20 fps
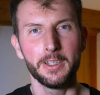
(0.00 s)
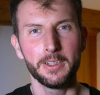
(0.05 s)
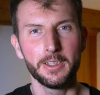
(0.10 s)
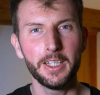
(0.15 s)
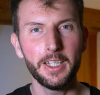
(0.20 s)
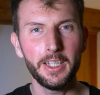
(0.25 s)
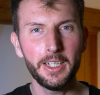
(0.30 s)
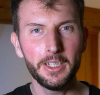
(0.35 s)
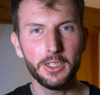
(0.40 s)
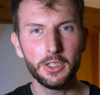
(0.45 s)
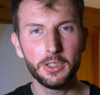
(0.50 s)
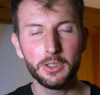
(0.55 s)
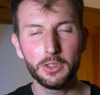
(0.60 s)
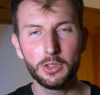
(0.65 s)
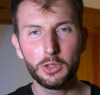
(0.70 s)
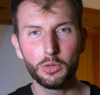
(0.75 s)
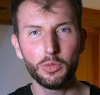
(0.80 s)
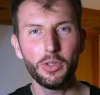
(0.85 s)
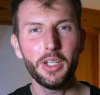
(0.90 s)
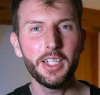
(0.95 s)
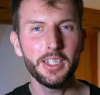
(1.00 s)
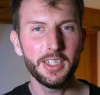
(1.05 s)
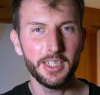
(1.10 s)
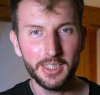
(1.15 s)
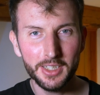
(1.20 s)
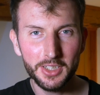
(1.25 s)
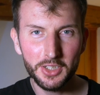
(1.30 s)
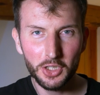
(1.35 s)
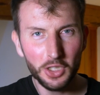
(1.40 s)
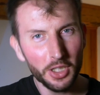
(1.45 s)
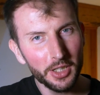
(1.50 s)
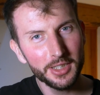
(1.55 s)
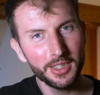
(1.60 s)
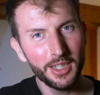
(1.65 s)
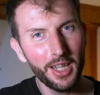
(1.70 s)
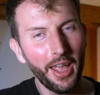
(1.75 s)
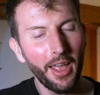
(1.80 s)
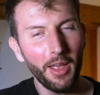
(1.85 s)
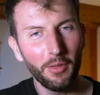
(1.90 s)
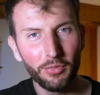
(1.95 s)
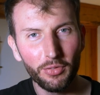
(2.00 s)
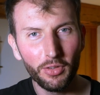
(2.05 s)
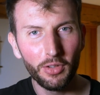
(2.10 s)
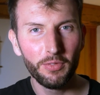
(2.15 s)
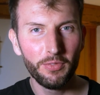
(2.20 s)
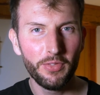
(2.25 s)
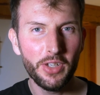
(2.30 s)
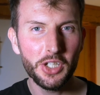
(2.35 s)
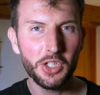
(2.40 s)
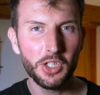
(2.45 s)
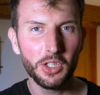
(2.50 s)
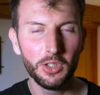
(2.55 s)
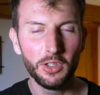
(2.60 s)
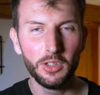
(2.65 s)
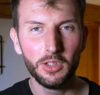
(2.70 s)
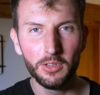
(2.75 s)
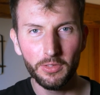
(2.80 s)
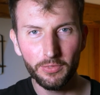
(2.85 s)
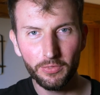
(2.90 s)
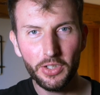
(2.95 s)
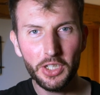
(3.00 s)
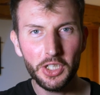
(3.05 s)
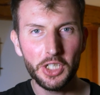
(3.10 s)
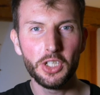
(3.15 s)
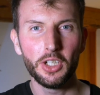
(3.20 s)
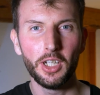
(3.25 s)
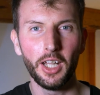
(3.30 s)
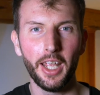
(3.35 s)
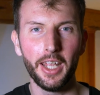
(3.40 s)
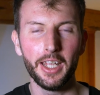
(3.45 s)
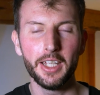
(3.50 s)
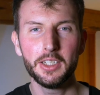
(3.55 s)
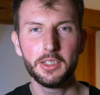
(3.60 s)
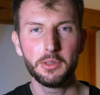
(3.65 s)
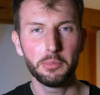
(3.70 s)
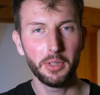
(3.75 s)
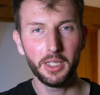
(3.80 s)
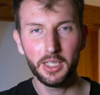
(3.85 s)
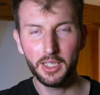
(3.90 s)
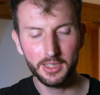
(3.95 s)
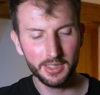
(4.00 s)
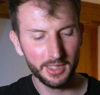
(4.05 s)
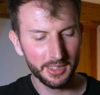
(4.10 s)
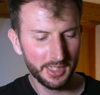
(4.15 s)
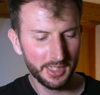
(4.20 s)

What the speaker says: The grid is just there for a visual aid, because